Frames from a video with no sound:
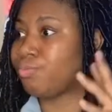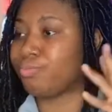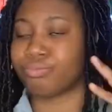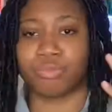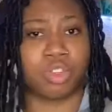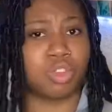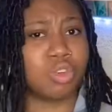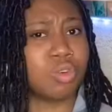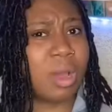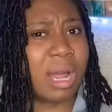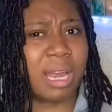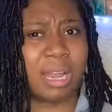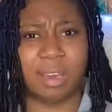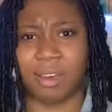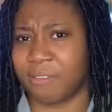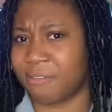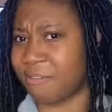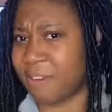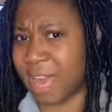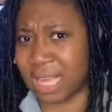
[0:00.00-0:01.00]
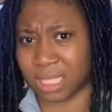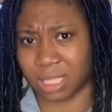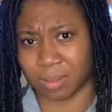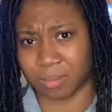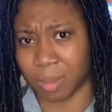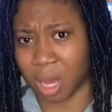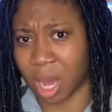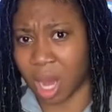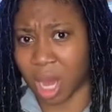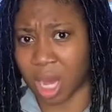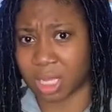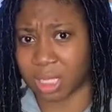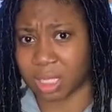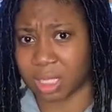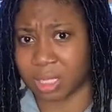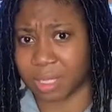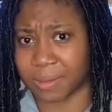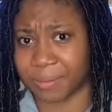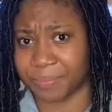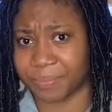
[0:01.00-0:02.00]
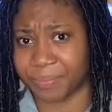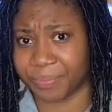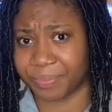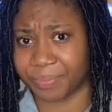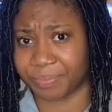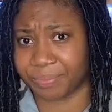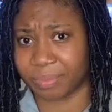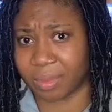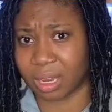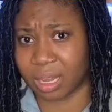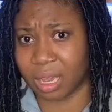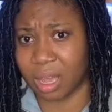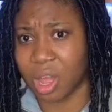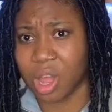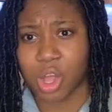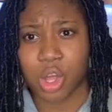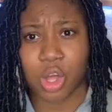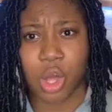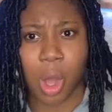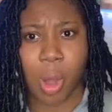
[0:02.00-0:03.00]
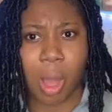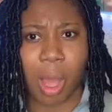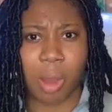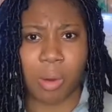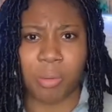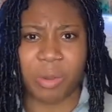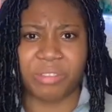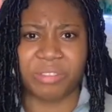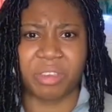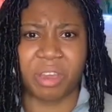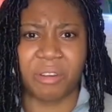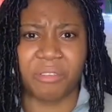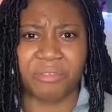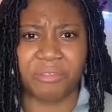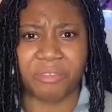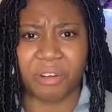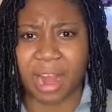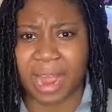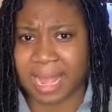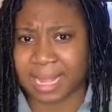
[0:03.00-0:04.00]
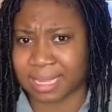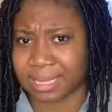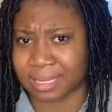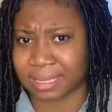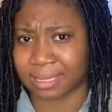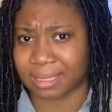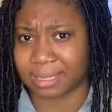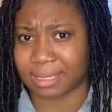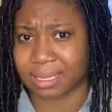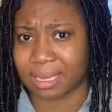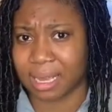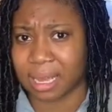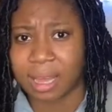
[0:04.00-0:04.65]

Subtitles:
Do a little face mask. Go out with your friends.